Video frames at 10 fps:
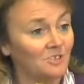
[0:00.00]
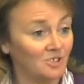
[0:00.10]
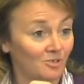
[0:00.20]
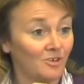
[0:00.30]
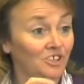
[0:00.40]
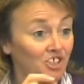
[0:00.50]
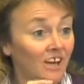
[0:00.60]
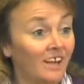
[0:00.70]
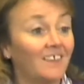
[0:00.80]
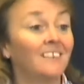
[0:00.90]
which are
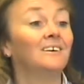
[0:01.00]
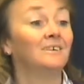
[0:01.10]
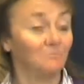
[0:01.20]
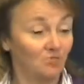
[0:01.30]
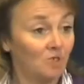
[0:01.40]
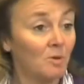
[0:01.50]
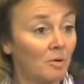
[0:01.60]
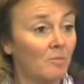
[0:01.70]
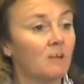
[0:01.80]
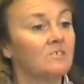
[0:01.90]
oncogenic, tumour
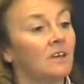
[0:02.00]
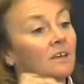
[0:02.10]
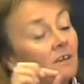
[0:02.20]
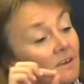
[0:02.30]
promoting,